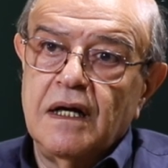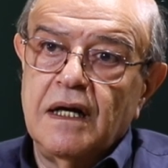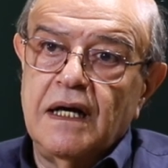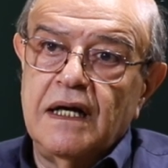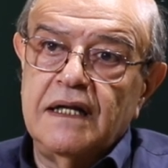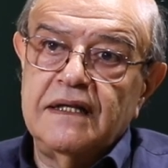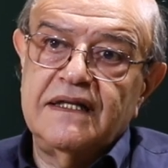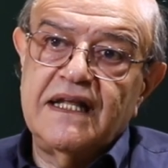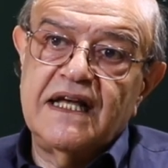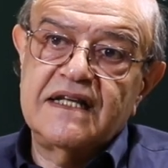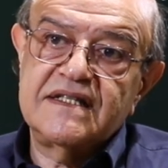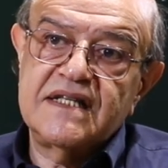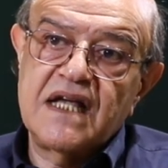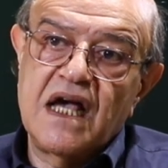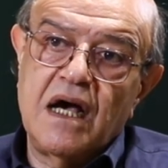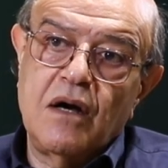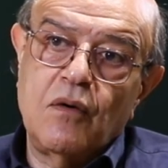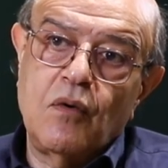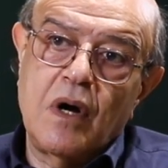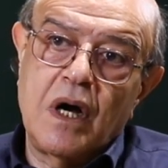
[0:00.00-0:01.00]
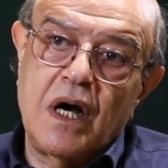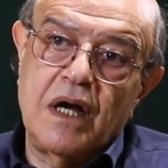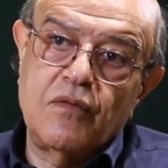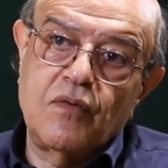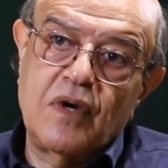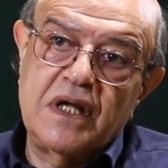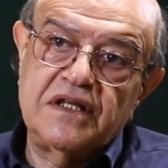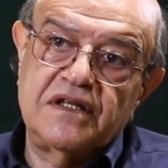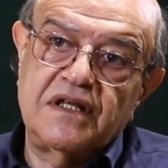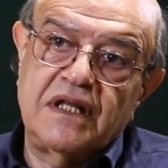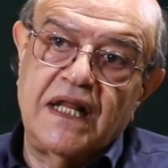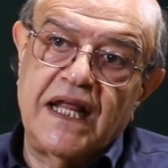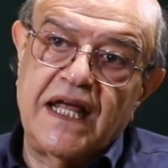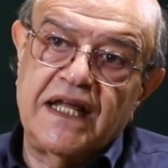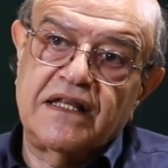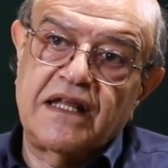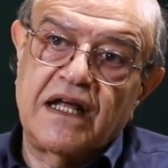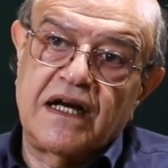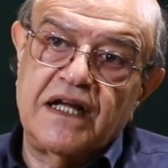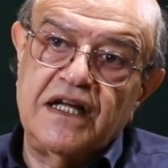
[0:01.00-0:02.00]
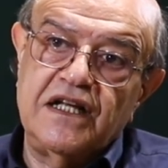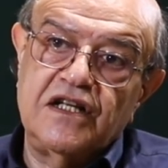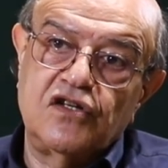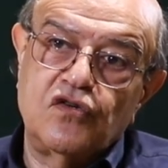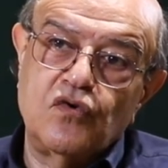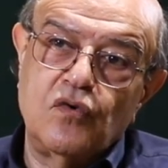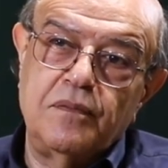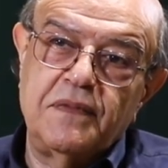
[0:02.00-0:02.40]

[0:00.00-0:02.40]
And that's how I went later into